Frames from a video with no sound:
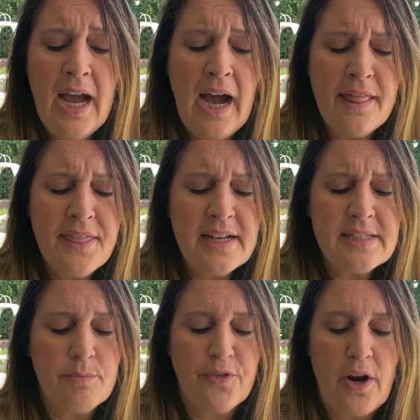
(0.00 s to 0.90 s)
I thanked
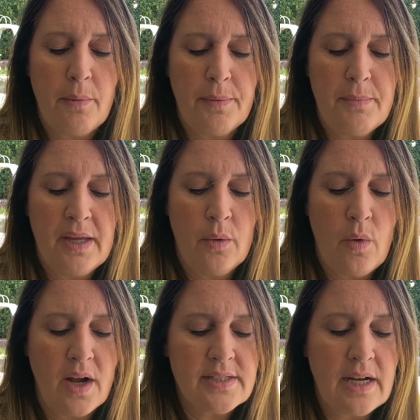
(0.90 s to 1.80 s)
him for helping me and
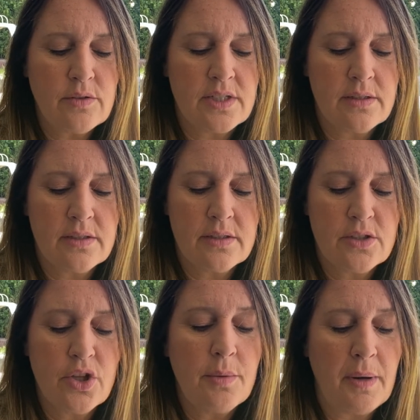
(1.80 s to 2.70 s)
walked out
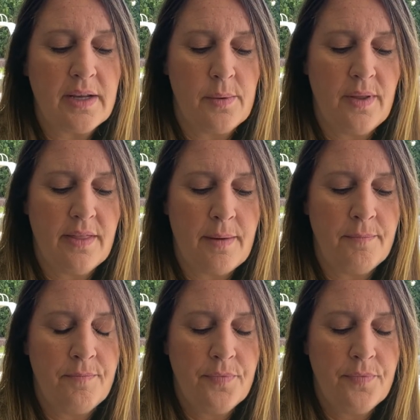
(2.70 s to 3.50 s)
to the buggy with him.